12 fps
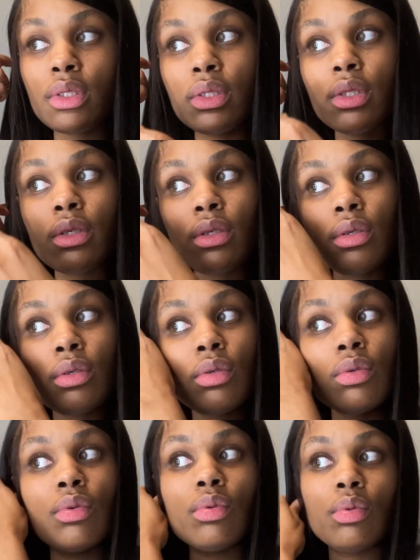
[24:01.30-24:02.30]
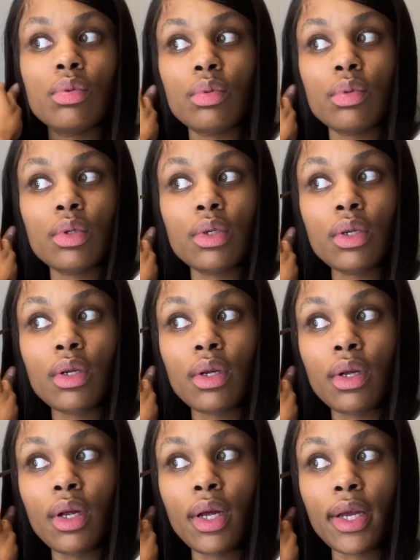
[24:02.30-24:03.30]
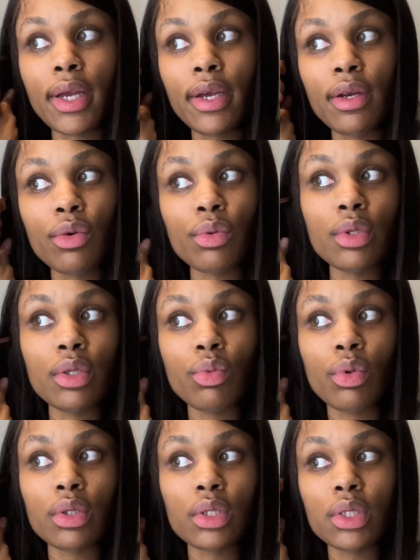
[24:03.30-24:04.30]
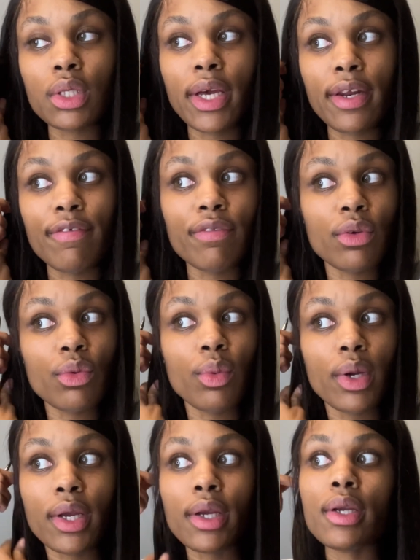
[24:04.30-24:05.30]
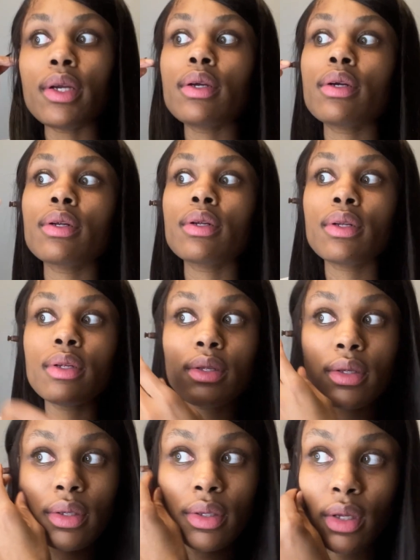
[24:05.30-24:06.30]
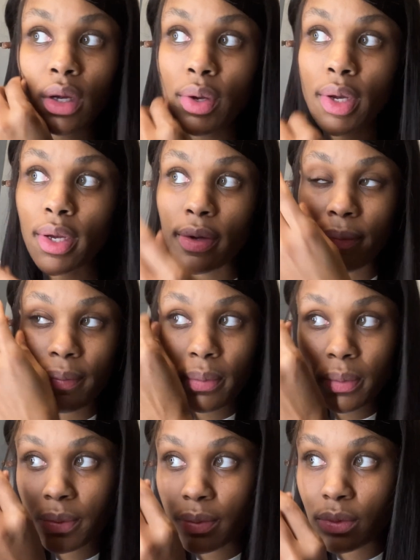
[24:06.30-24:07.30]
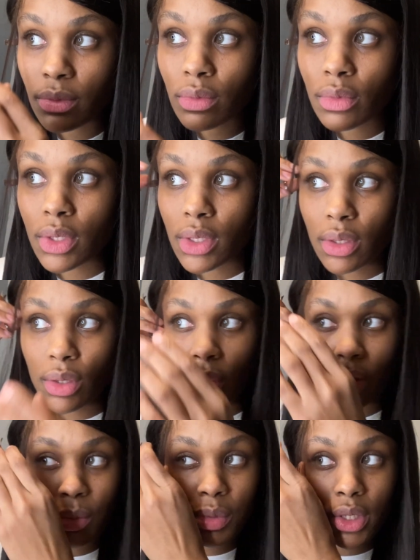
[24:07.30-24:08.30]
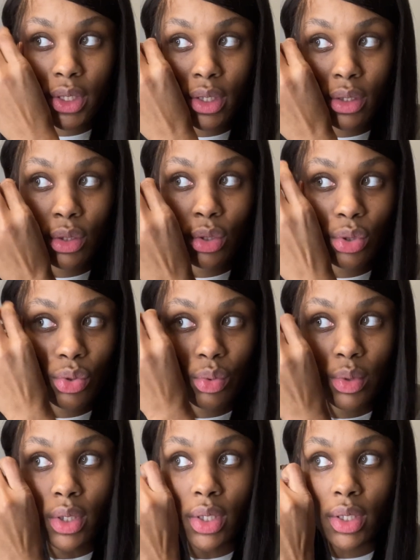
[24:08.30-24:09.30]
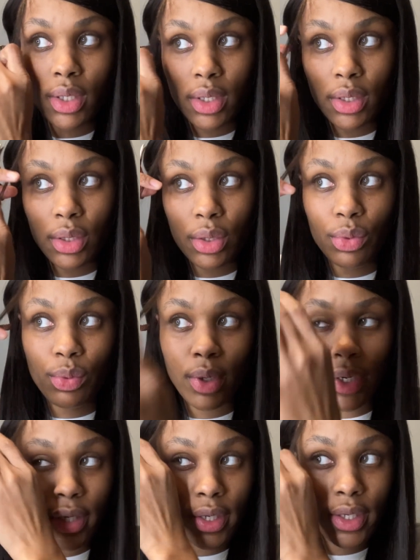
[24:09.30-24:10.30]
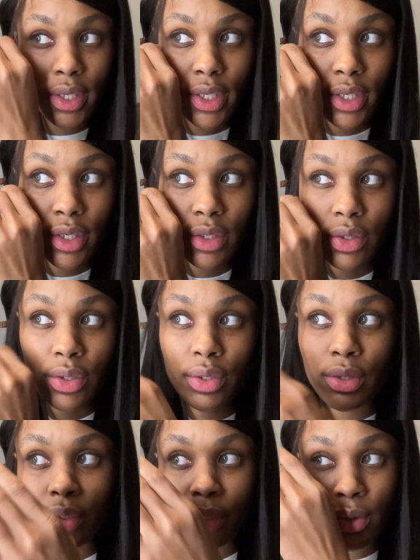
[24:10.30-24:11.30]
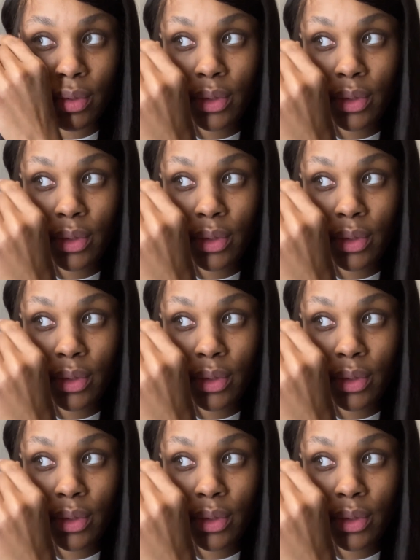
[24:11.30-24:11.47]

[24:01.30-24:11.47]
So I kind of really want this out of the way. Okay. So I'm just going to cut right here.